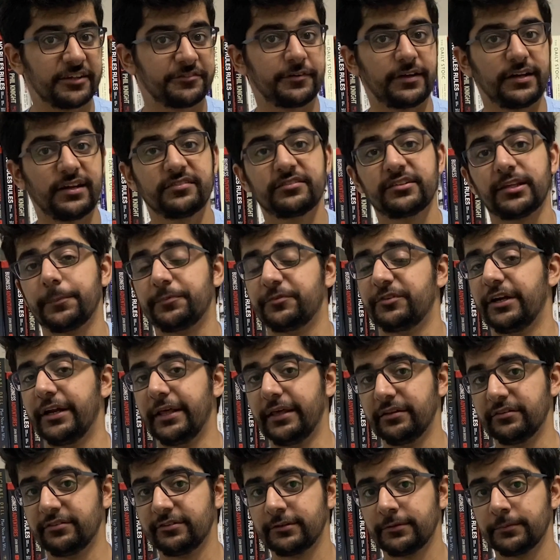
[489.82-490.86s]
as well as
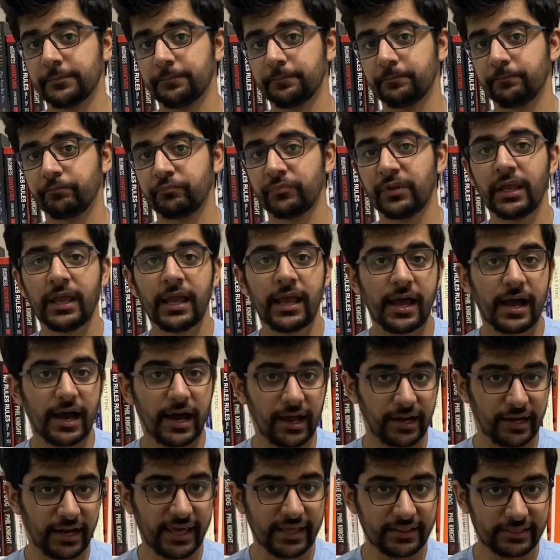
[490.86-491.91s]
subsidies.
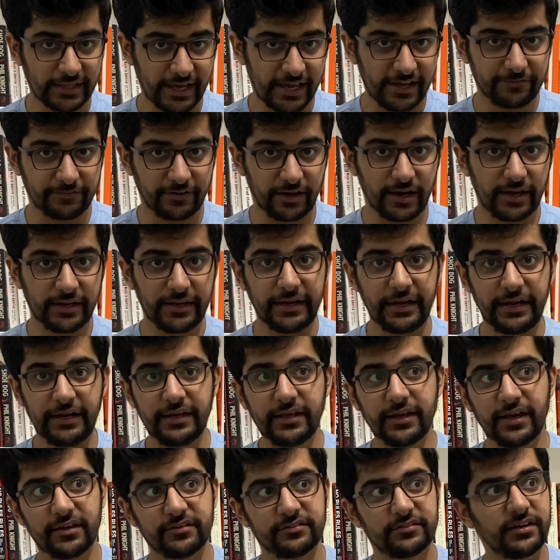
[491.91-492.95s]
Unlike Taiwan,
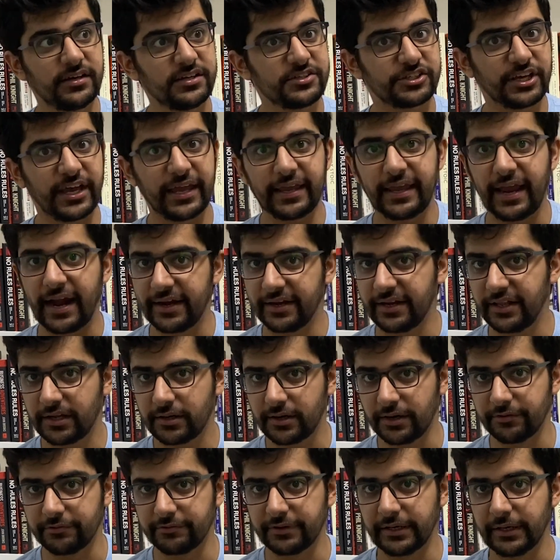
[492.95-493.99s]
India is a
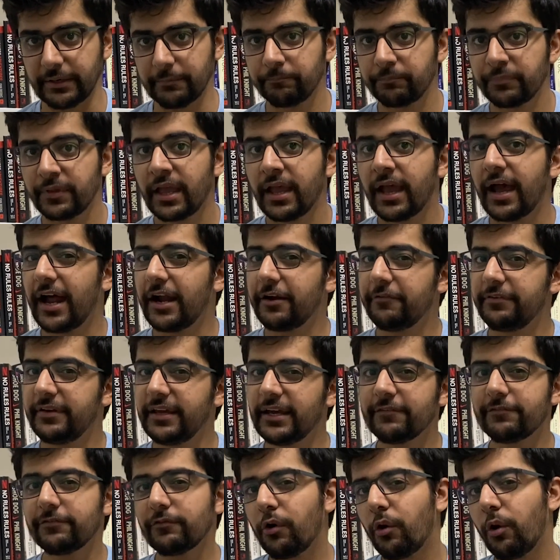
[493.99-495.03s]
gigantic country, and
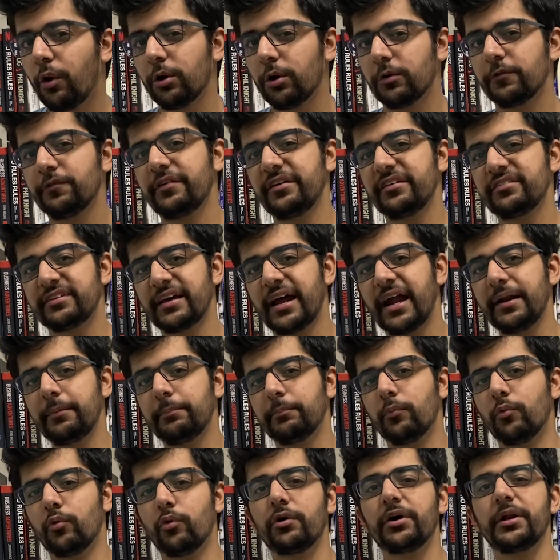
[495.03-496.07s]
we have always had
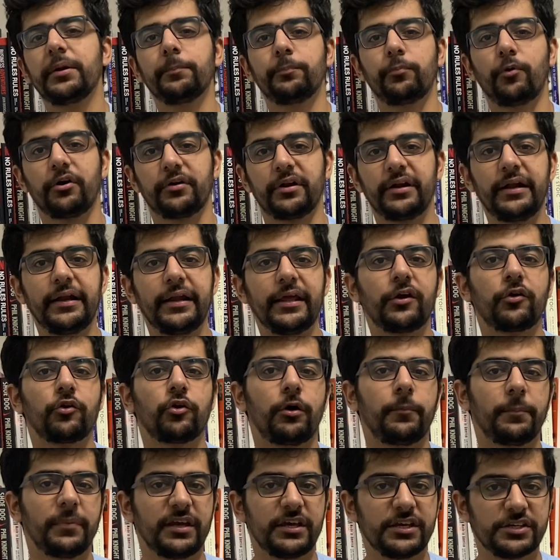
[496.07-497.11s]
more important
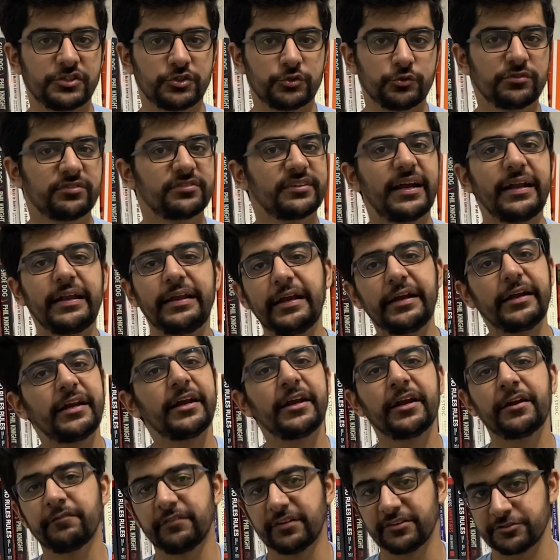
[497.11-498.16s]
economic issues that
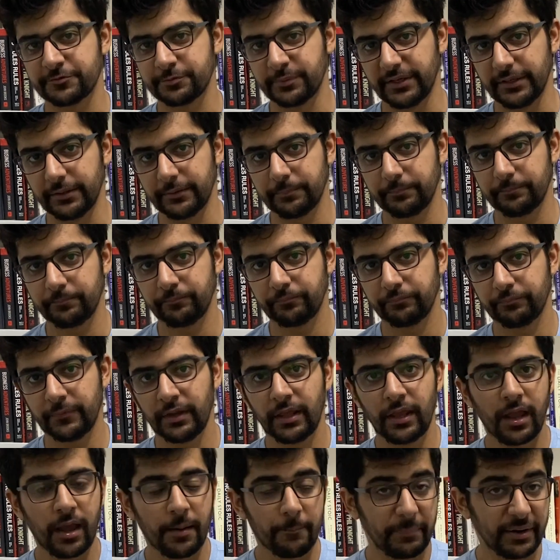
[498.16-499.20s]
needed investment.
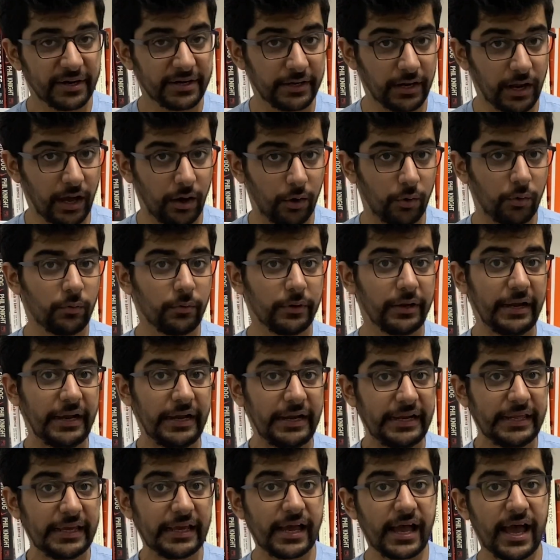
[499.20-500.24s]
But now,
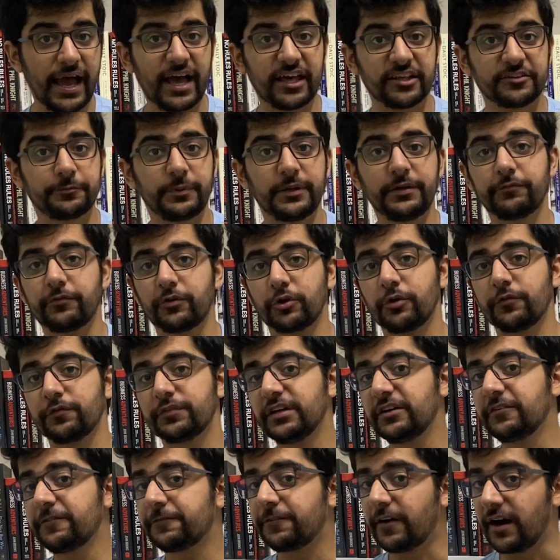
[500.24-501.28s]
India has been one of
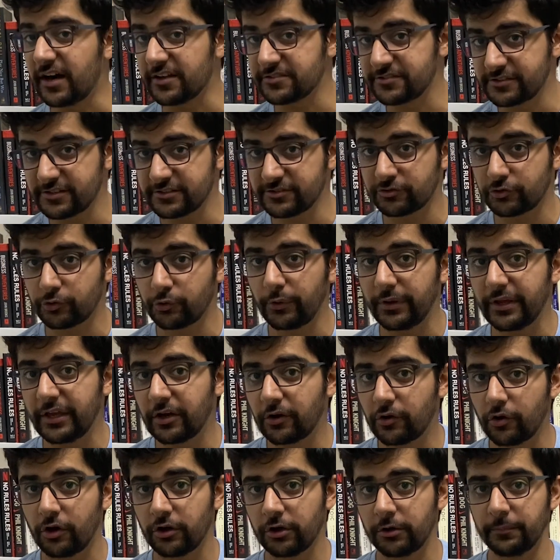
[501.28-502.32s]
the fastest growing
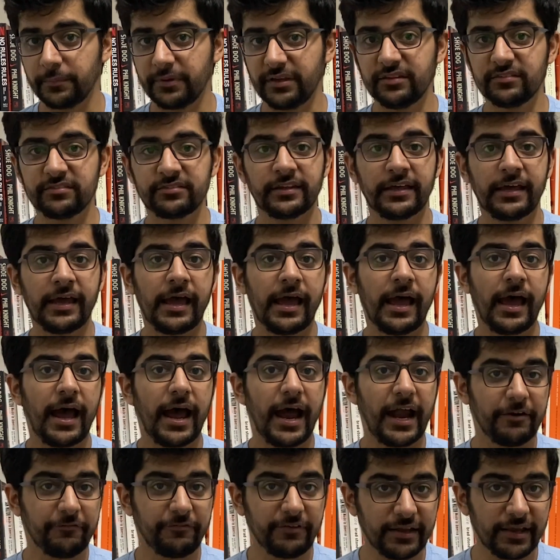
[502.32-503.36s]
economies,
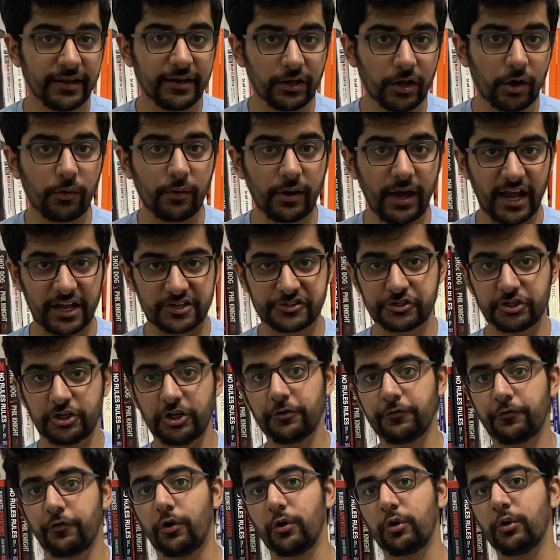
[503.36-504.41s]
and we can now
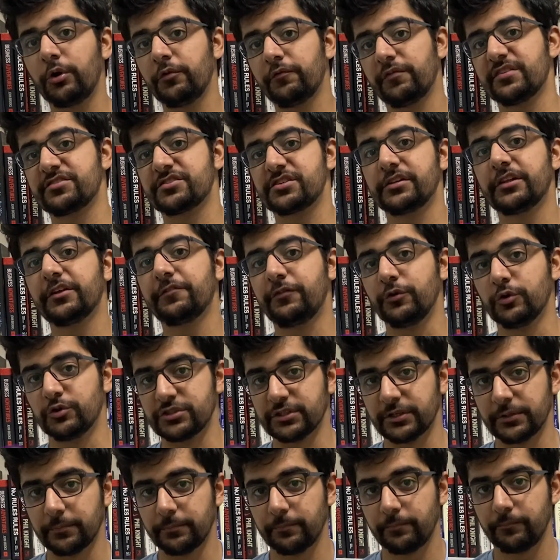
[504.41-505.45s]
actually afford to invest in the
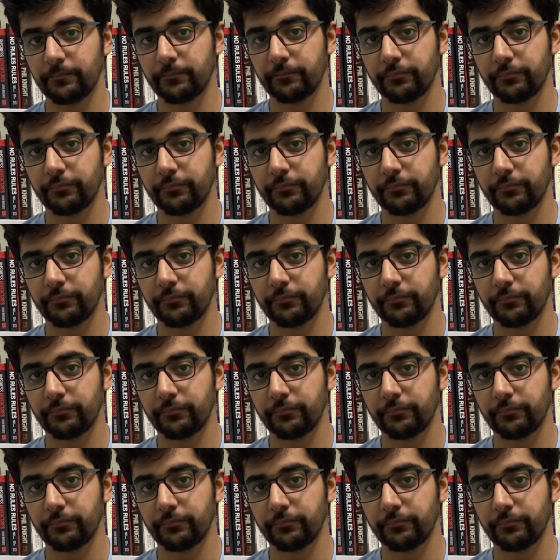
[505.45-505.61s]
future.